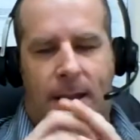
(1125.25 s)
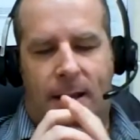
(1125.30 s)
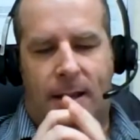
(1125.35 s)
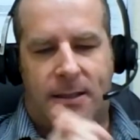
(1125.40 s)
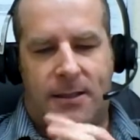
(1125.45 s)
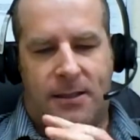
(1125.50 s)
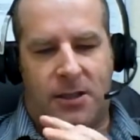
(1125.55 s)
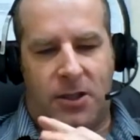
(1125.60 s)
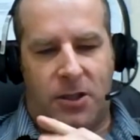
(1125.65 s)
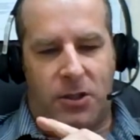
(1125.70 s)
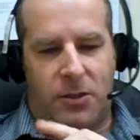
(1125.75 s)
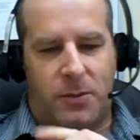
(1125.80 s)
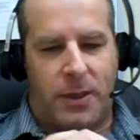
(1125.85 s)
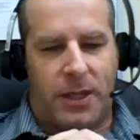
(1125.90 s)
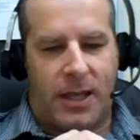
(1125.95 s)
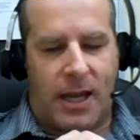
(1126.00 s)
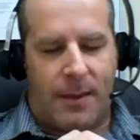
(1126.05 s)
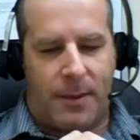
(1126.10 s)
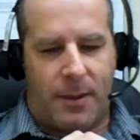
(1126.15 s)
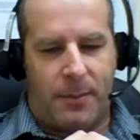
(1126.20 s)
Excuse me,
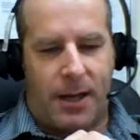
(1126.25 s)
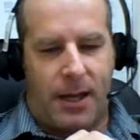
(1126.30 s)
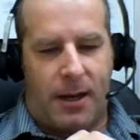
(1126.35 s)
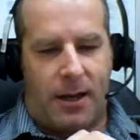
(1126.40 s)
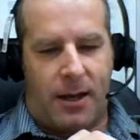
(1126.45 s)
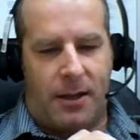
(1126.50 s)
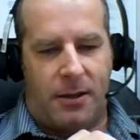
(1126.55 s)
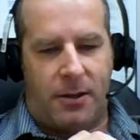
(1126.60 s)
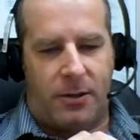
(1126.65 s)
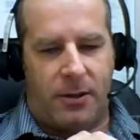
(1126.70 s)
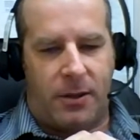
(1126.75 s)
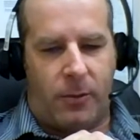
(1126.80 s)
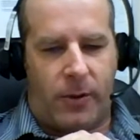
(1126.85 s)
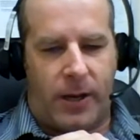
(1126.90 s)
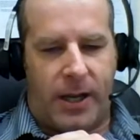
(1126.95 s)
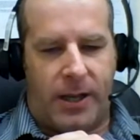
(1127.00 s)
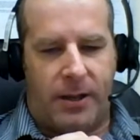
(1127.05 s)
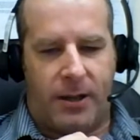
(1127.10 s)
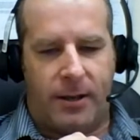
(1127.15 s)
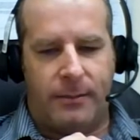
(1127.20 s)
I'm a bit under the
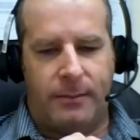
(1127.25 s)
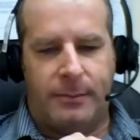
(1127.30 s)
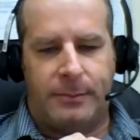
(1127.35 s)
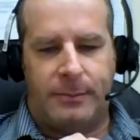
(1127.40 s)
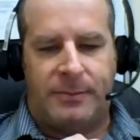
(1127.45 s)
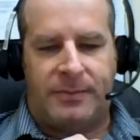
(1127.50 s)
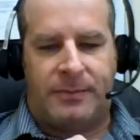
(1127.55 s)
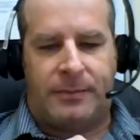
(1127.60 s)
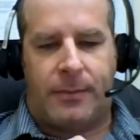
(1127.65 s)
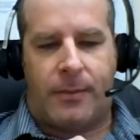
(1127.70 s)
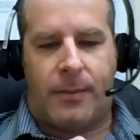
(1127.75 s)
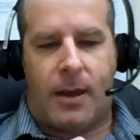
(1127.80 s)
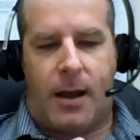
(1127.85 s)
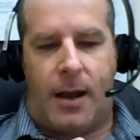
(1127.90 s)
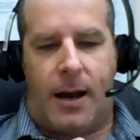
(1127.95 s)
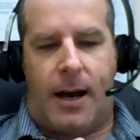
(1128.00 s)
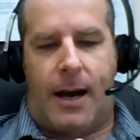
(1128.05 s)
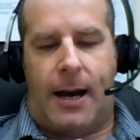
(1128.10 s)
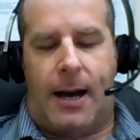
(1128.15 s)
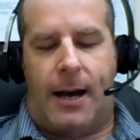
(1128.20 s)
weather.
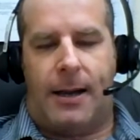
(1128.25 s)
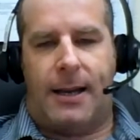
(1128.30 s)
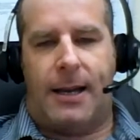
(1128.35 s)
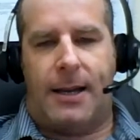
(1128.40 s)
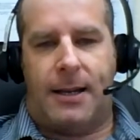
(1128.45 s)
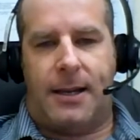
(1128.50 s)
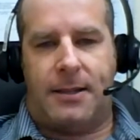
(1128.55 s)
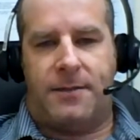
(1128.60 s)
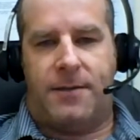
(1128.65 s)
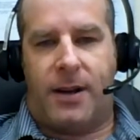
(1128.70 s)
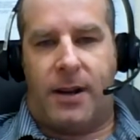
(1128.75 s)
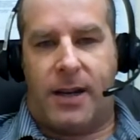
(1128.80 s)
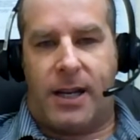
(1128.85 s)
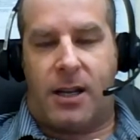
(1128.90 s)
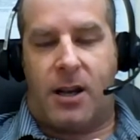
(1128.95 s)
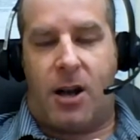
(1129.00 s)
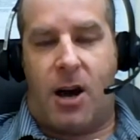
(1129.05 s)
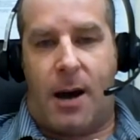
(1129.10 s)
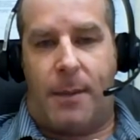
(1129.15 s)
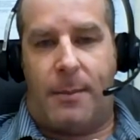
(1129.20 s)
It is very
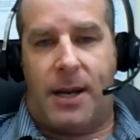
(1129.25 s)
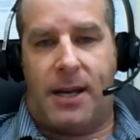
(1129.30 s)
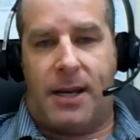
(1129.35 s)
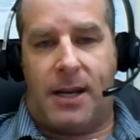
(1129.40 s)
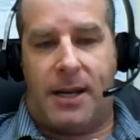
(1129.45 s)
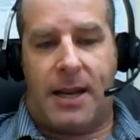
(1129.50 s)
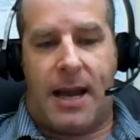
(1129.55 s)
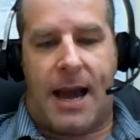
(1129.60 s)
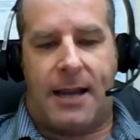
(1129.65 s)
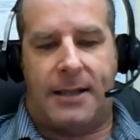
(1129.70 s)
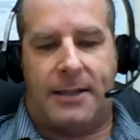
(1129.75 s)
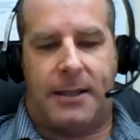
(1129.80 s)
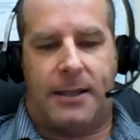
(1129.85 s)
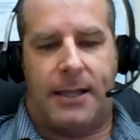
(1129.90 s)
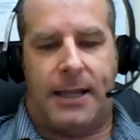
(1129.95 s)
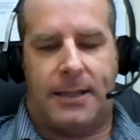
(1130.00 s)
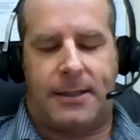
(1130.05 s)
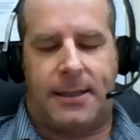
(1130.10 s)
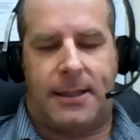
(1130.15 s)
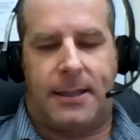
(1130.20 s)
common in
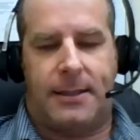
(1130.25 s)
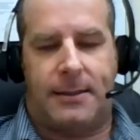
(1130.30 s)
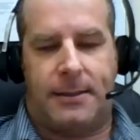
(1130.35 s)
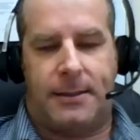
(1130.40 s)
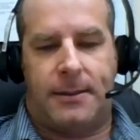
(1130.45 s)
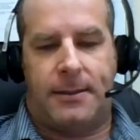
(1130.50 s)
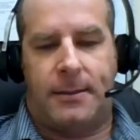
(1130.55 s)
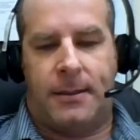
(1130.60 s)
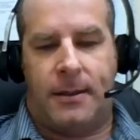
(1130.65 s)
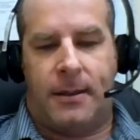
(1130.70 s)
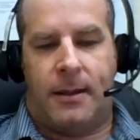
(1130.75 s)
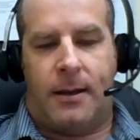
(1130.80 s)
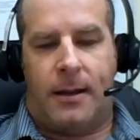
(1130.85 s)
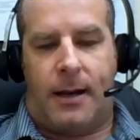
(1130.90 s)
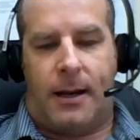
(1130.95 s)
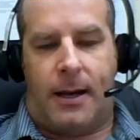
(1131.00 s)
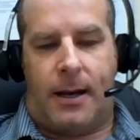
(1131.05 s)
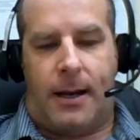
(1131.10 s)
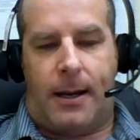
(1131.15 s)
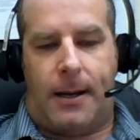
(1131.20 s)
adolescents.
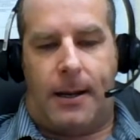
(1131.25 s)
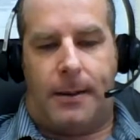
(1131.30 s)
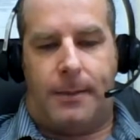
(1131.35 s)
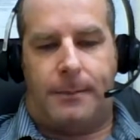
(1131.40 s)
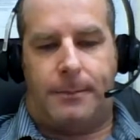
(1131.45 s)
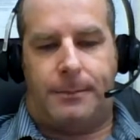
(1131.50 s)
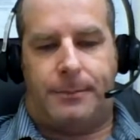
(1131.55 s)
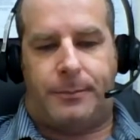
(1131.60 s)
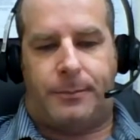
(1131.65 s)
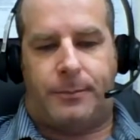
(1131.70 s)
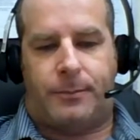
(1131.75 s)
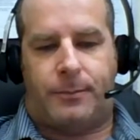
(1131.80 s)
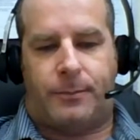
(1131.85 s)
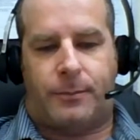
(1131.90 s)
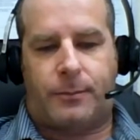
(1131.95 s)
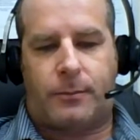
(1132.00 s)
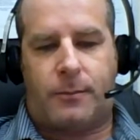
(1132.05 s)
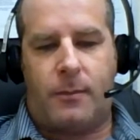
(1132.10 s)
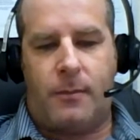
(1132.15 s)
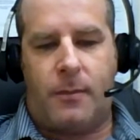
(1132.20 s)
Um,
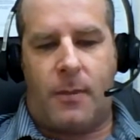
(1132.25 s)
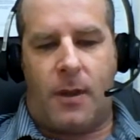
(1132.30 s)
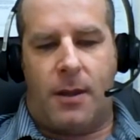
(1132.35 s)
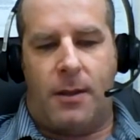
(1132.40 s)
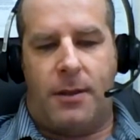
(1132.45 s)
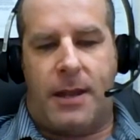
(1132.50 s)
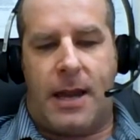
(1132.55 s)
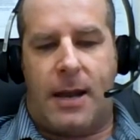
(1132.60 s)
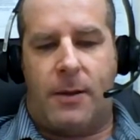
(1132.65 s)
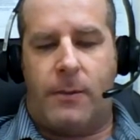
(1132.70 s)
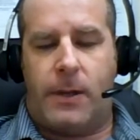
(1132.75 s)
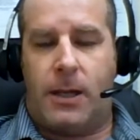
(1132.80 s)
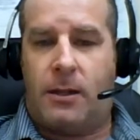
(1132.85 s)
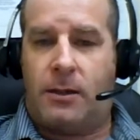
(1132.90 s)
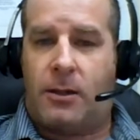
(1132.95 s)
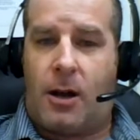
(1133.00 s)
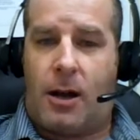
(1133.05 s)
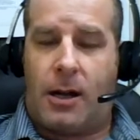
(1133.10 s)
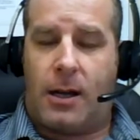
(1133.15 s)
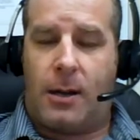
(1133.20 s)
then we can
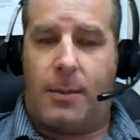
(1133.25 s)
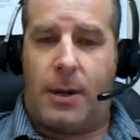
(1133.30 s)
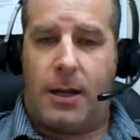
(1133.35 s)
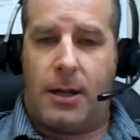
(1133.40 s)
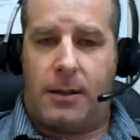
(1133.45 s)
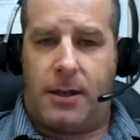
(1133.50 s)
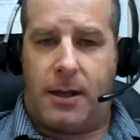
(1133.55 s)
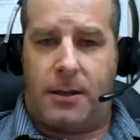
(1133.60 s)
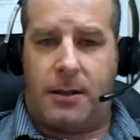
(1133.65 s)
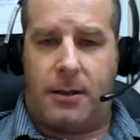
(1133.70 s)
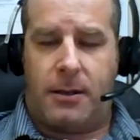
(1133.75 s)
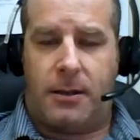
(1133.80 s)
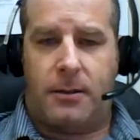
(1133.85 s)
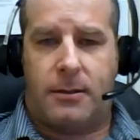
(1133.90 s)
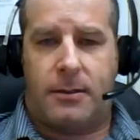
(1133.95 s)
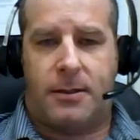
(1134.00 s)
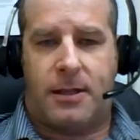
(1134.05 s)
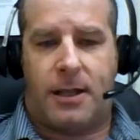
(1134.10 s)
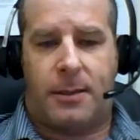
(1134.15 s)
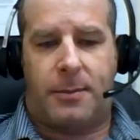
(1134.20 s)
talk about another
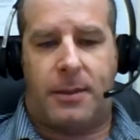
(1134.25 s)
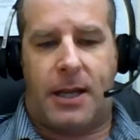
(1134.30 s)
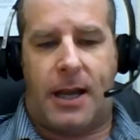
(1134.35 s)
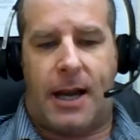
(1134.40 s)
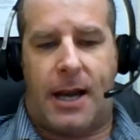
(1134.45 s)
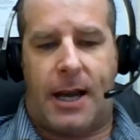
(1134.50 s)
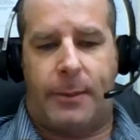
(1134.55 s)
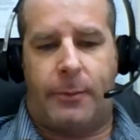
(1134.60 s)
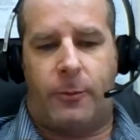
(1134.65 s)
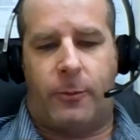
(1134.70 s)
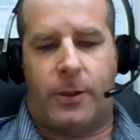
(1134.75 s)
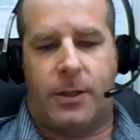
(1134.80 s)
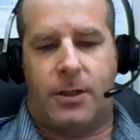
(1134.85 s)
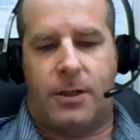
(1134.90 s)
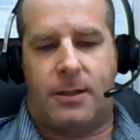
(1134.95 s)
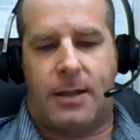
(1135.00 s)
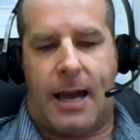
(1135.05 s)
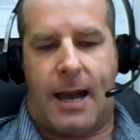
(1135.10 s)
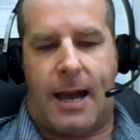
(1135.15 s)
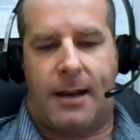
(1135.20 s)
subtype, which
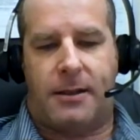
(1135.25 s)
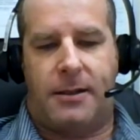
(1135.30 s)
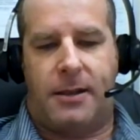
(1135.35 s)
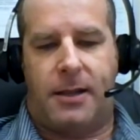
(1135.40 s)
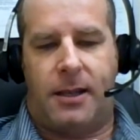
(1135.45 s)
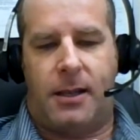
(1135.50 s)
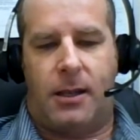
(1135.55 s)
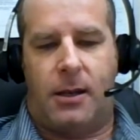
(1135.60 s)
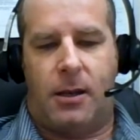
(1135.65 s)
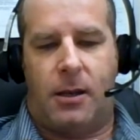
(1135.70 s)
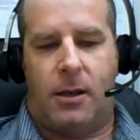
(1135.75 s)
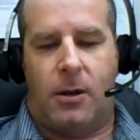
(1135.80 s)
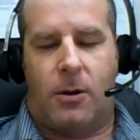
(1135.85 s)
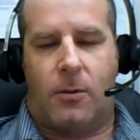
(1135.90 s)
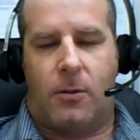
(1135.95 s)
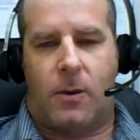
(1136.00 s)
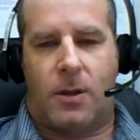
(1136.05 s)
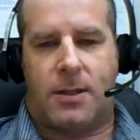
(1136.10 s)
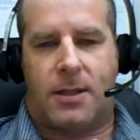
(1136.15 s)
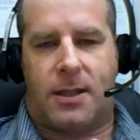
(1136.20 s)
is acne
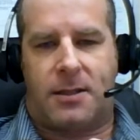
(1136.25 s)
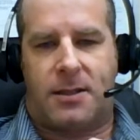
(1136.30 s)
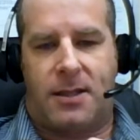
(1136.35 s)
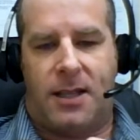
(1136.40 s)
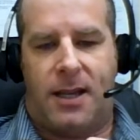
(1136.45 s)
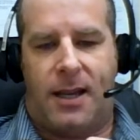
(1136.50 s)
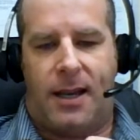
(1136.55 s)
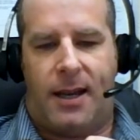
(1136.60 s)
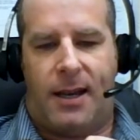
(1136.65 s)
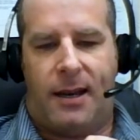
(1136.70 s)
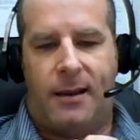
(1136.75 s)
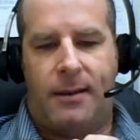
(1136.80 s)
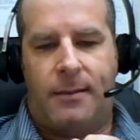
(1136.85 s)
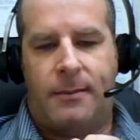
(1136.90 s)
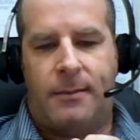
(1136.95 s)
rosacea,